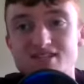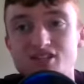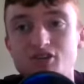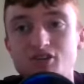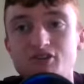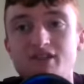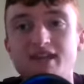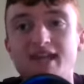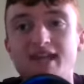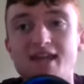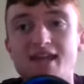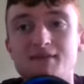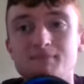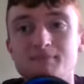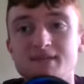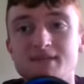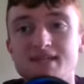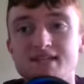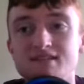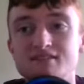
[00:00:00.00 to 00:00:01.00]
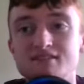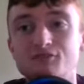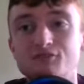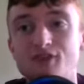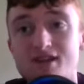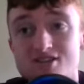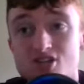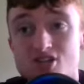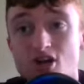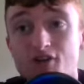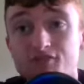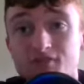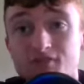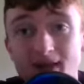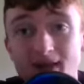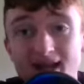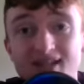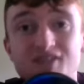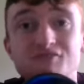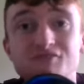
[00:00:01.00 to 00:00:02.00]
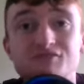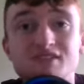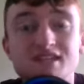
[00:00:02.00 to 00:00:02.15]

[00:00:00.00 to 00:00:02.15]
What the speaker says: You know, you're getting Meath fresh off the back of